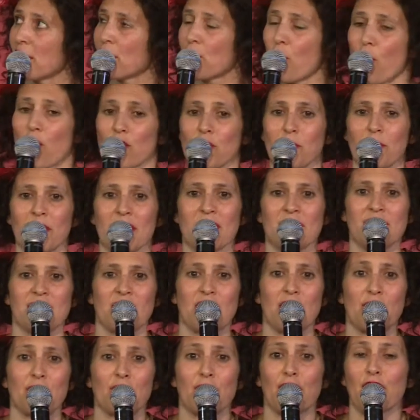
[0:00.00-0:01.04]
economy is
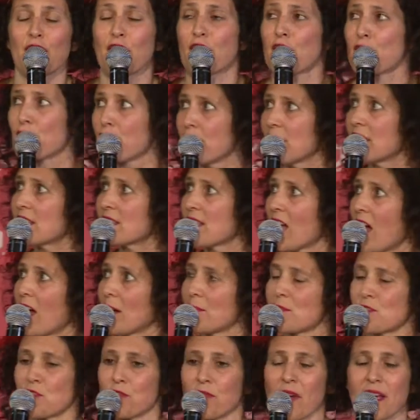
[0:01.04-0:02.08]
delivering 3
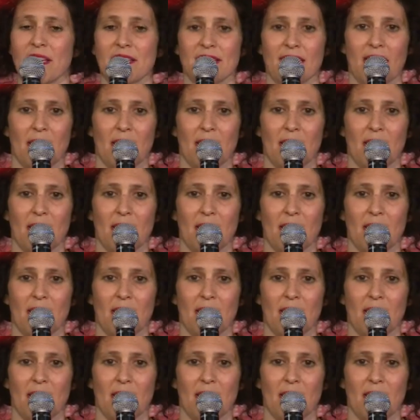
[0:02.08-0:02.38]
times greater